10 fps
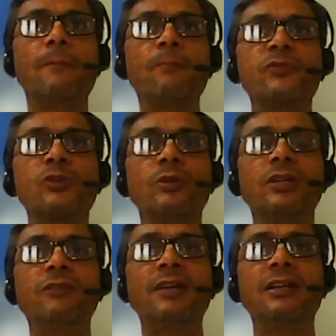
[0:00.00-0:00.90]
So
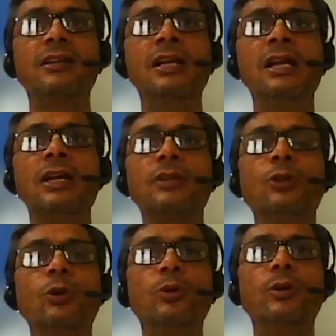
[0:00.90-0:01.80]
even
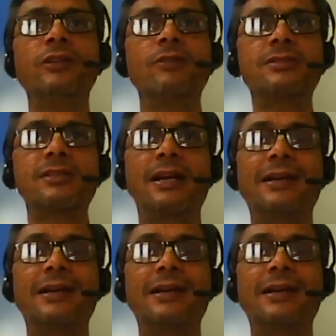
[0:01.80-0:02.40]
though he was an